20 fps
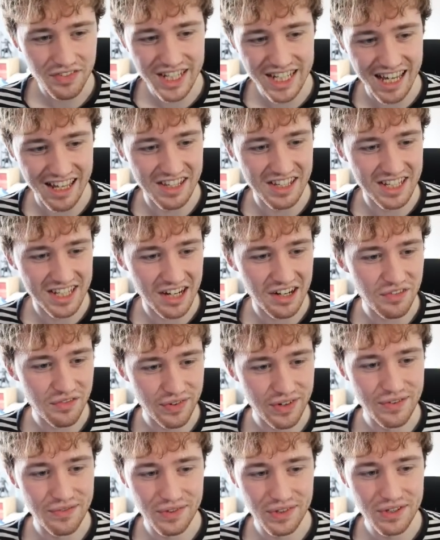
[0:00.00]
to get this
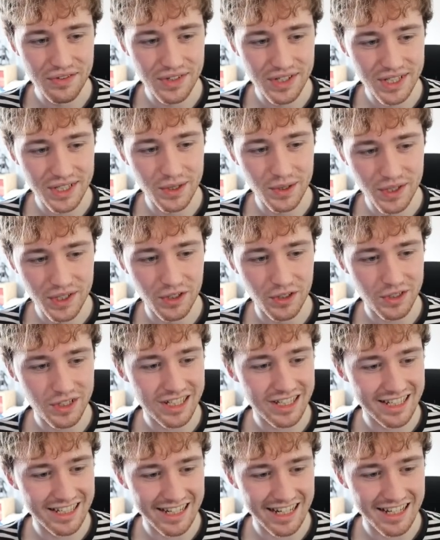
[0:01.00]
outfit for the video in order
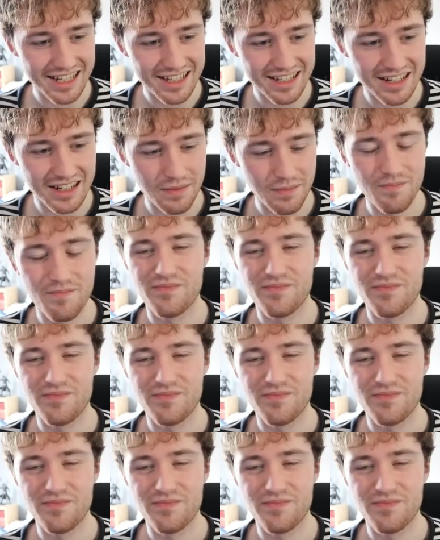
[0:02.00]
to test it?